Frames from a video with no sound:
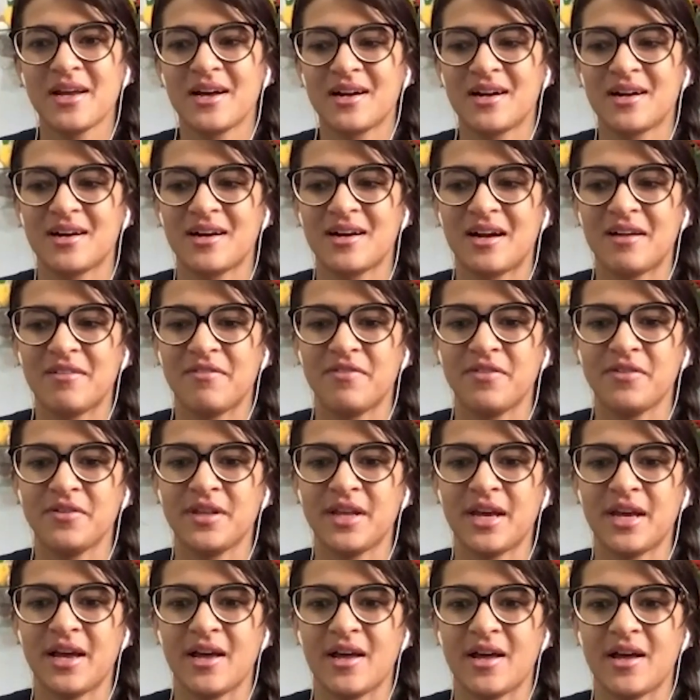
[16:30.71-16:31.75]
I feel
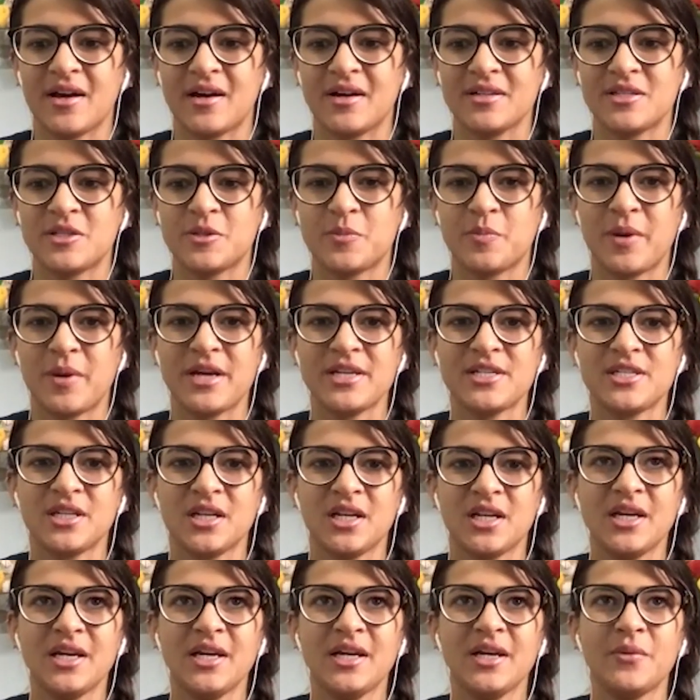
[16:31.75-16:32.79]
that,
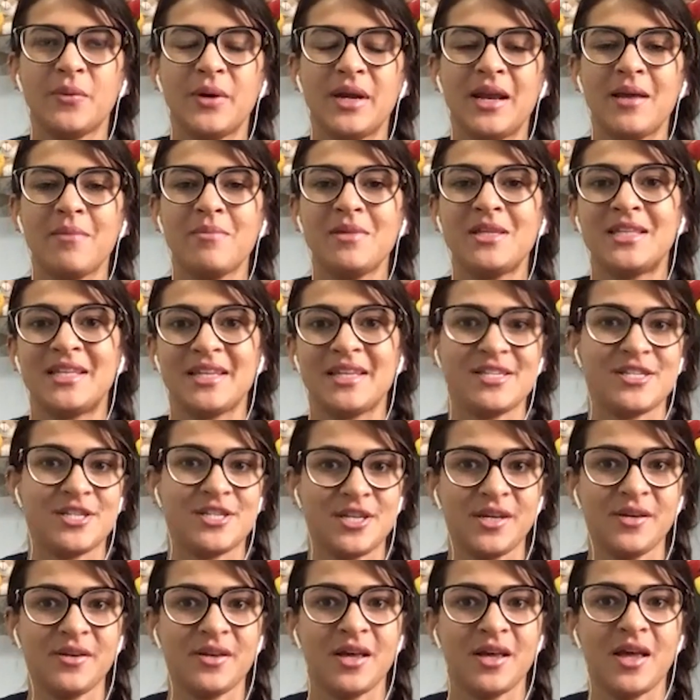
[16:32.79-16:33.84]
especially when I'm
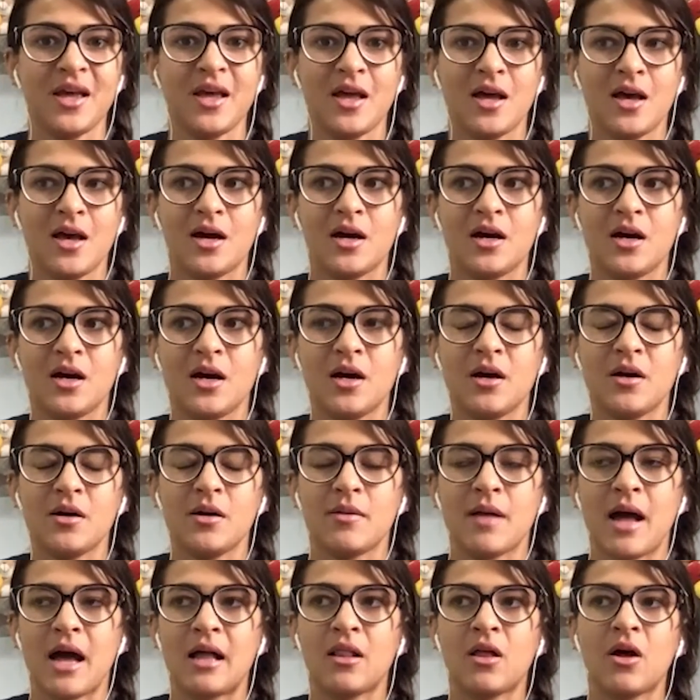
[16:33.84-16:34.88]
teaching, a
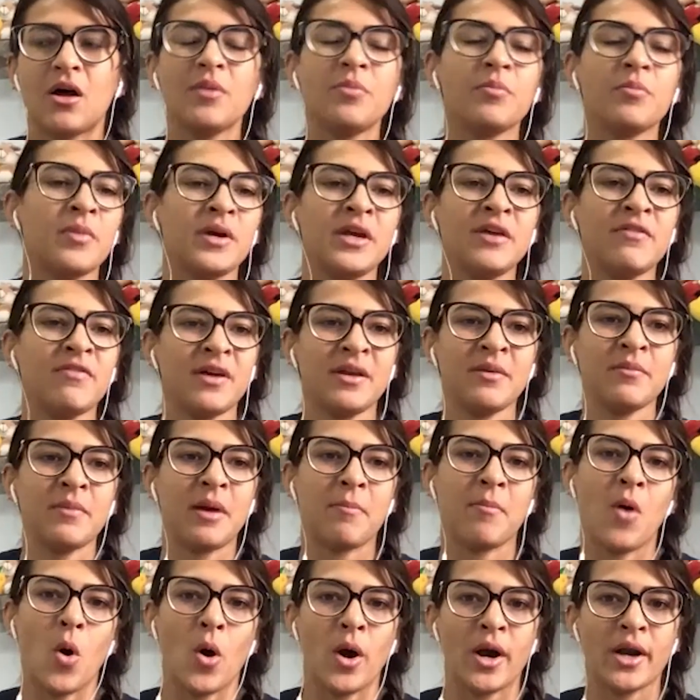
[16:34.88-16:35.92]
lot, even
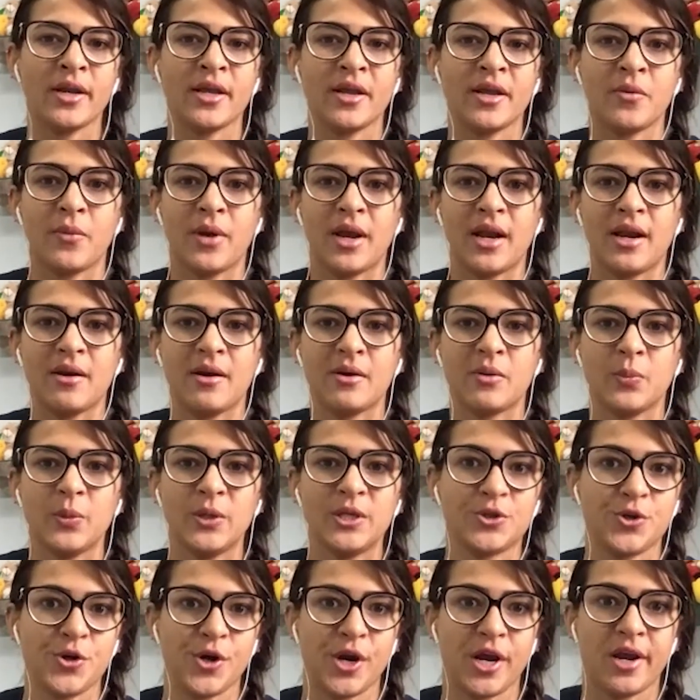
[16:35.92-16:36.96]
more than when we
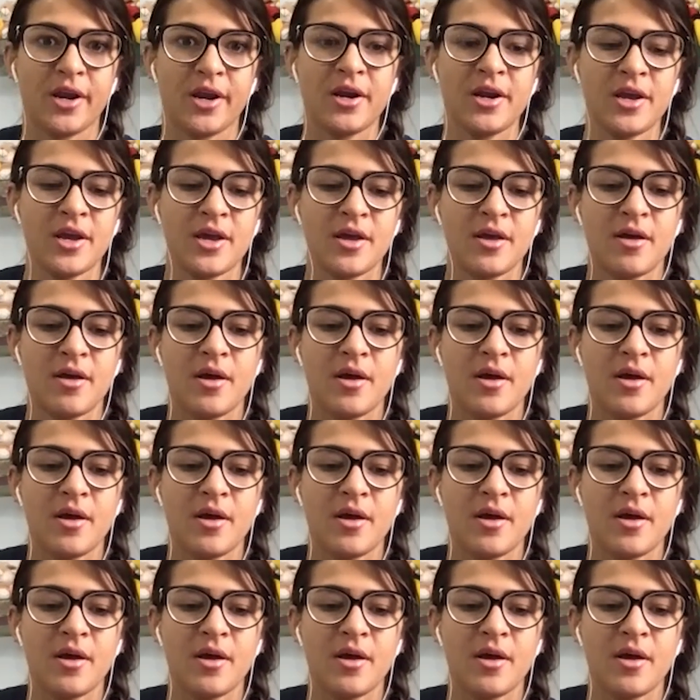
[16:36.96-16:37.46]
train.